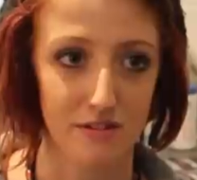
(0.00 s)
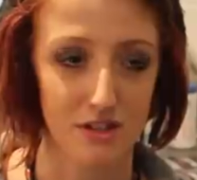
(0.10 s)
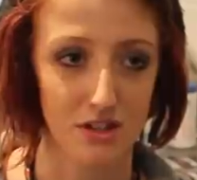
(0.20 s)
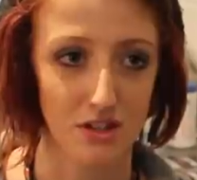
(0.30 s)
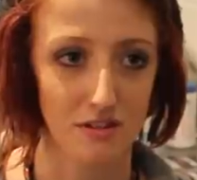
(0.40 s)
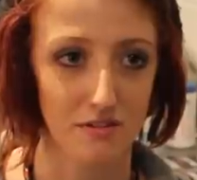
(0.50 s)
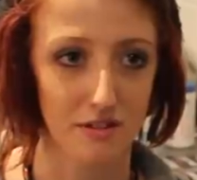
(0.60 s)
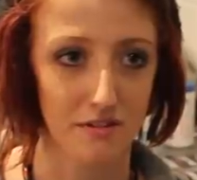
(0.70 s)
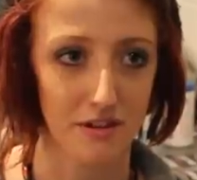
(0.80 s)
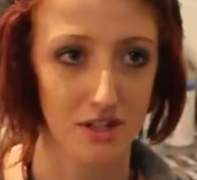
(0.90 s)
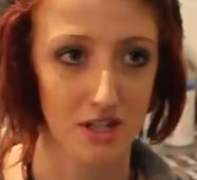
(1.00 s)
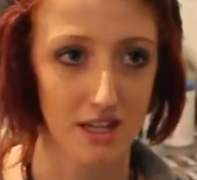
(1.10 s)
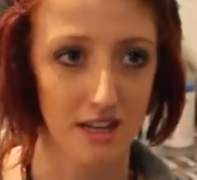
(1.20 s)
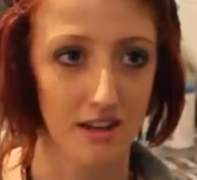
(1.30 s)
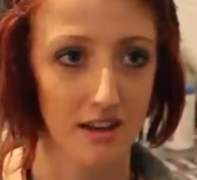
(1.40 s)
off as a student for the first
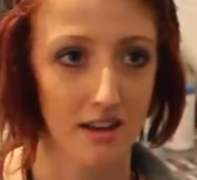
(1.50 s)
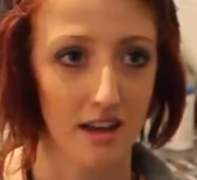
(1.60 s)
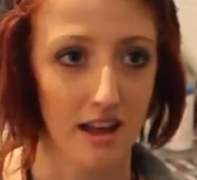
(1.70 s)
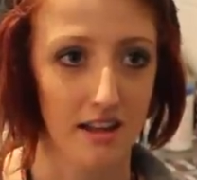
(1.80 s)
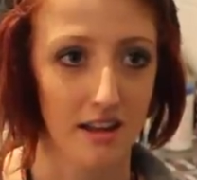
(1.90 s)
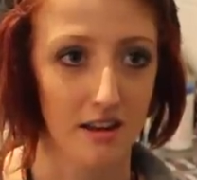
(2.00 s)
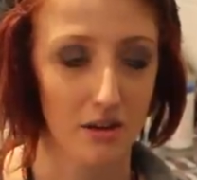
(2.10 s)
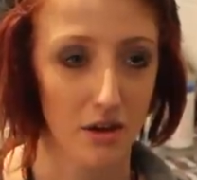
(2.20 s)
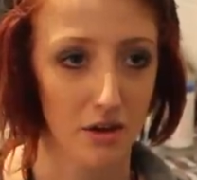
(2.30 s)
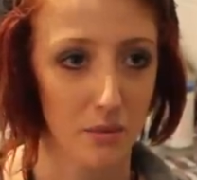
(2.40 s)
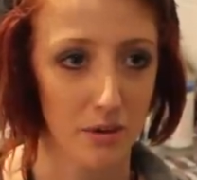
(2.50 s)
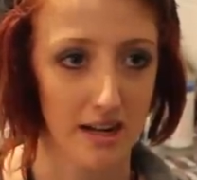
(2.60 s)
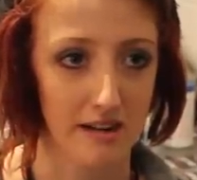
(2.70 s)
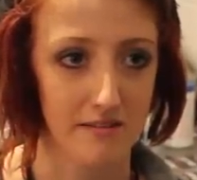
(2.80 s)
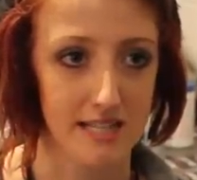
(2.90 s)
year and then
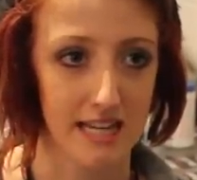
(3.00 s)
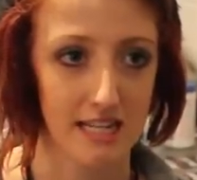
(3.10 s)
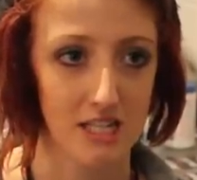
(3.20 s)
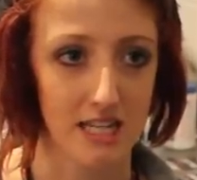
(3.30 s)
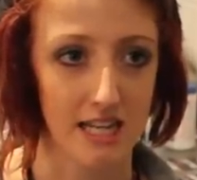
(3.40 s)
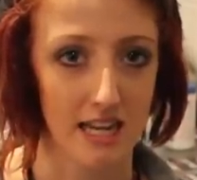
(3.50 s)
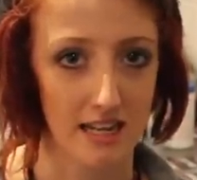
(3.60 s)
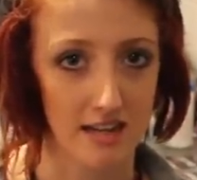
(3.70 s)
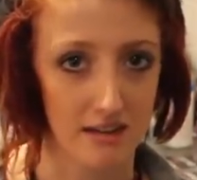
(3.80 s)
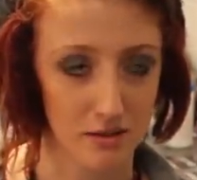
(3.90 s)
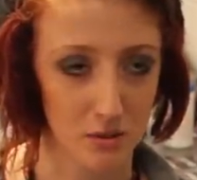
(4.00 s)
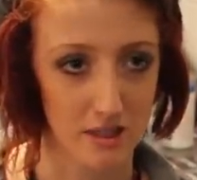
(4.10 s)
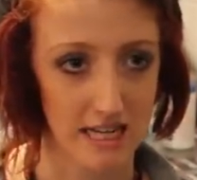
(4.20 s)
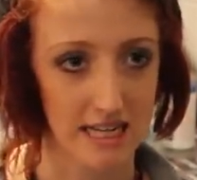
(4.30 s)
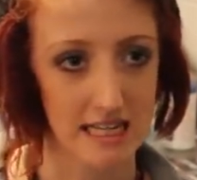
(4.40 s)
co-coordinator for second year and now
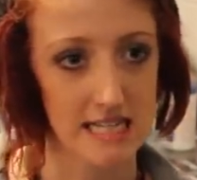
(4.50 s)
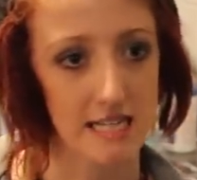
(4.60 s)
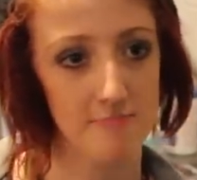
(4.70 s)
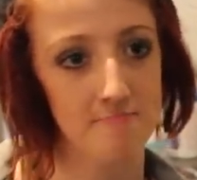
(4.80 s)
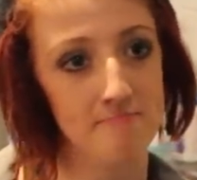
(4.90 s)
coordinating this year.